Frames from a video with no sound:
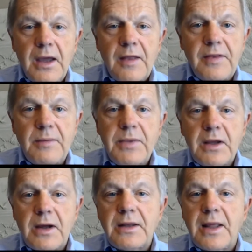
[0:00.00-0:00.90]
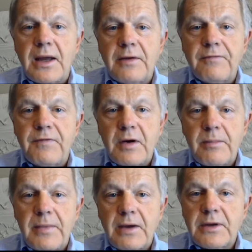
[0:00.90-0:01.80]
Then beyond that, a fair
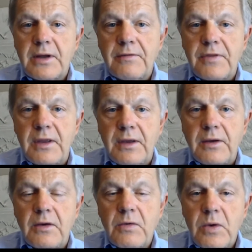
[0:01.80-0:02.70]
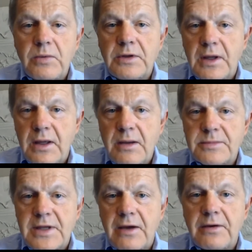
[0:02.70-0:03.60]
amount of the quote that
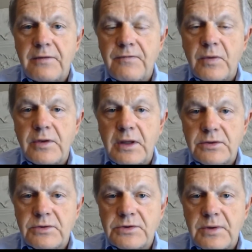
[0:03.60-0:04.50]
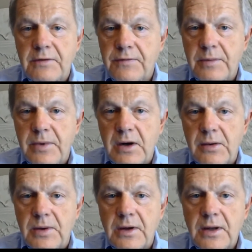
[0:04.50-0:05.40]
comes out for the interest rate for the
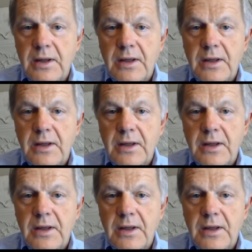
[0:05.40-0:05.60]
borrower